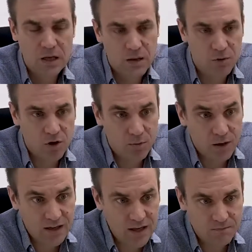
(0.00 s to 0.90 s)
but
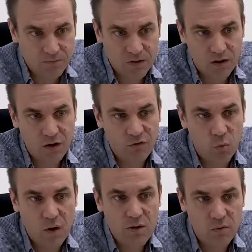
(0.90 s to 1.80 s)
normally the
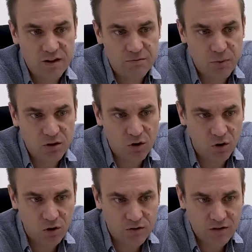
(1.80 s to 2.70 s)
wine when it's
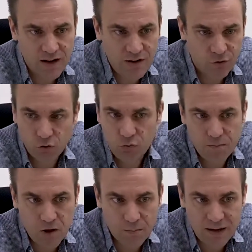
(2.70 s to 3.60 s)
bottled, the level will
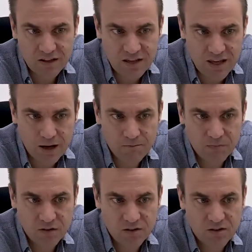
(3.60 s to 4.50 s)
be about here.
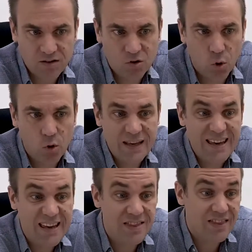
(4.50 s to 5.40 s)
This is called
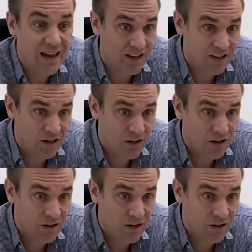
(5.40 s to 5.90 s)
in neck.